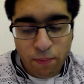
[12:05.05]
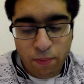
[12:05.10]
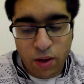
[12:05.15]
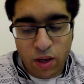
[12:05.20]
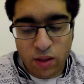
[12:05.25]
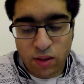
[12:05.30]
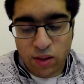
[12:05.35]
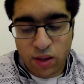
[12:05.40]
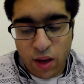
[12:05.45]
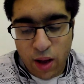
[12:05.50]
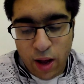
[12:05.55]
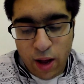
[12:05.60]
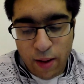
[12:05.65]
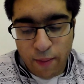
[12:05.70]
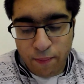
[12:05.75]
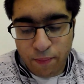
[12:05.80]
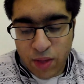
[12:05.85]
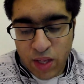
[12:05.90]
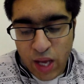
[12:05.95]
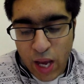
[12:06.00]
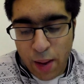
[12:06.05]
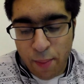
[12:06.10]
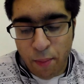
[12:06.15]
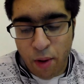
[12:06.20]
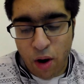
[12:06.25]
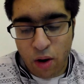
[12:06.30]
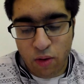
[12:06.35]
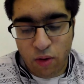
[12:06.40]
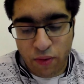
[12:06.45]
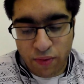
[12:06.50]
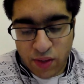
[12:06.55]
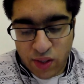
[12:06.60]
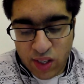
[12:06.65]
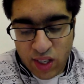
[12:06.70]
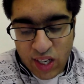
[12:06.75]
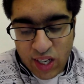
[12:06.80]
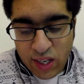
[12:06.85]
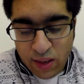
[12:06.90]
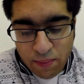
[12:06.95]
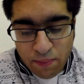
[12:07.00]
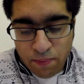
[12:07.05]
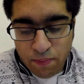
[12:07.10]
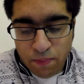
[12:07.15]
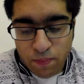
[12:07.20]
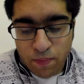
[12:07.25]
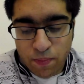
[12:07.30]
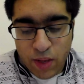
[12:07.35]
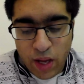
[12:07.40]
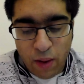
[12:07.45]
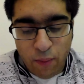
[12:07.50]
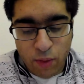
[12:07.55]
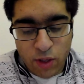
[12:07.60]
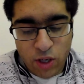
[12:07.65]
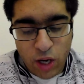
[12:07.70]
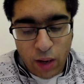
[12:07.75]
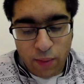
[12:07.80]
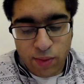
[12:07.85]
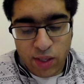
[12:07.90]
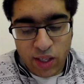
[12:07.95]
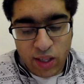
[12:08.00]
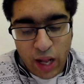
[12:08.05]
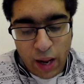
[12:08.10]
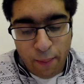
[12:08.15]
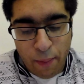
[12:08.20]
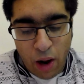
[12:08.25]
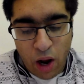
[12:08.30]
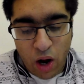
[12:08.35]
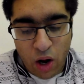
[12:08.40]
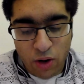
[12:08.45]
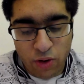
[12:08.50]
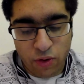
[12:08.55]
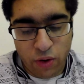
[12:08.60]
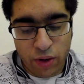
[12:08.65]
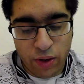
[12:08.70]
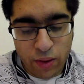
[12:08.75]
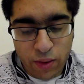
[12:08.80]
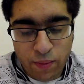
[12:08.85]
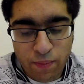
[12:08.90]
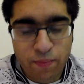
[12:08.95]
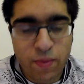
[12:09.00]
plus the MR of C, and we're timesing that by 100.